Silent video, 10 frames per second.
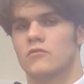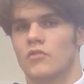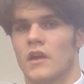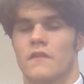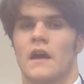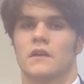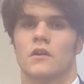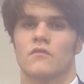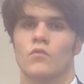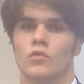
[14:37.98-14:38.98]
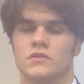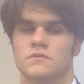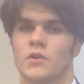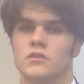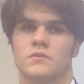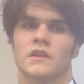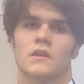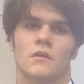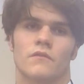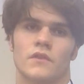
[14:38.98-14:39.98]
create that kind of more disposable
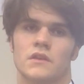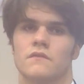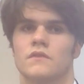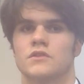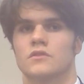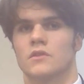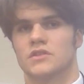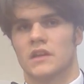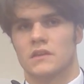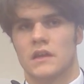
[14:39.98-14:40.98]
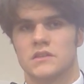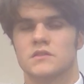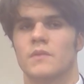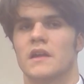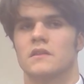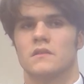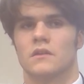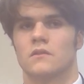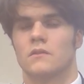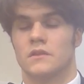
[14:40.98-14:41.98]
income for the individual, which they can then spend in
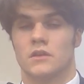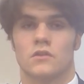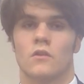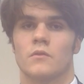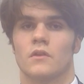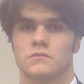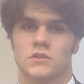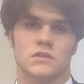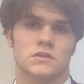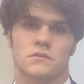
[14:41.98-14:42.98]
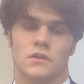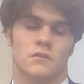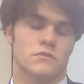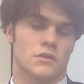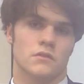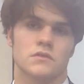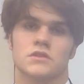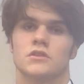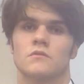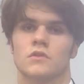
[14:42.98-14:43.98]
the economy on you know,
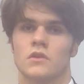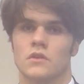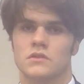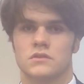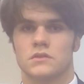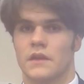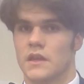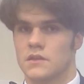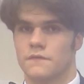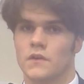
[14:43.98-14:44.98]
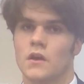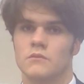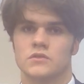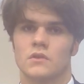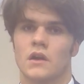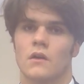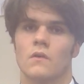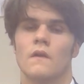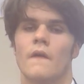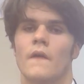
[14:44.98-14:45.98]
consumer goods, and then the firm as
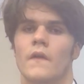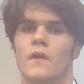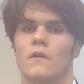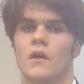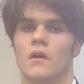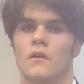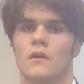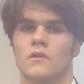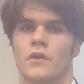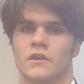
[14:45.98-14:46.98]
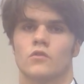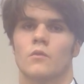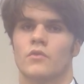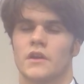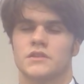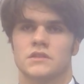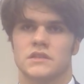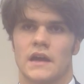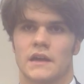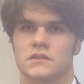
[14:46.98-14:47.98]
well, lowering corporation
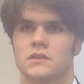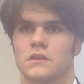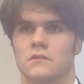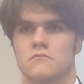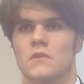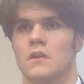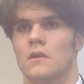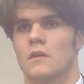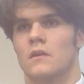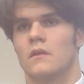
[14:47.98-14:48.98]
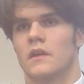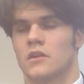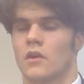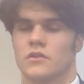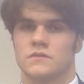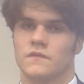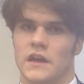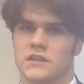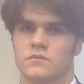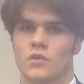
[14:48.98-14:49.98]
tax can encourage
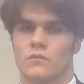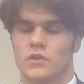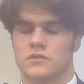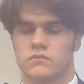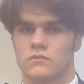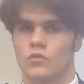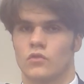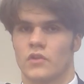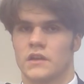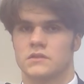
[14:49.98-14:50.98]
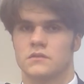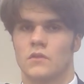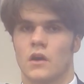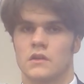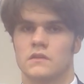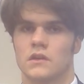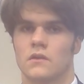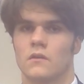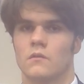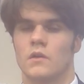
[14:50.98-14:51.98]
investment, which will create demand in the
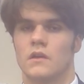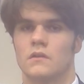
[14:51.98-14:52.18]
economy.